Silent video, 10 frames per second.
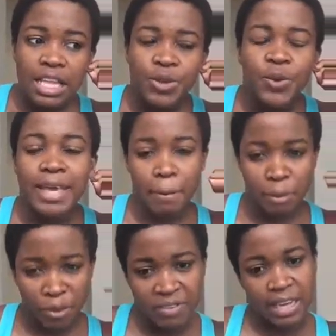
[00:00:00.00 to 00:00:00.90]
you get
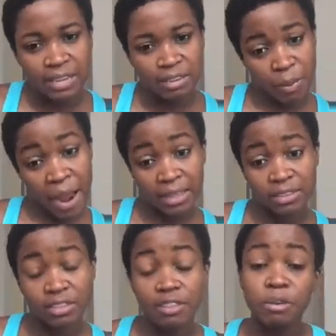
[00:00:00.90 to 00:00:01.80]
motivated to
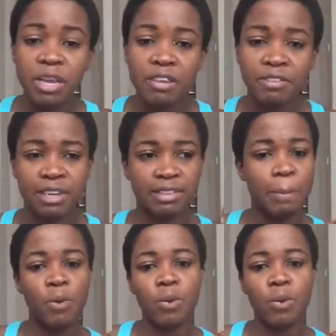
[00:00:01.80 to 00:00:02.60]
practice. So for me, for example,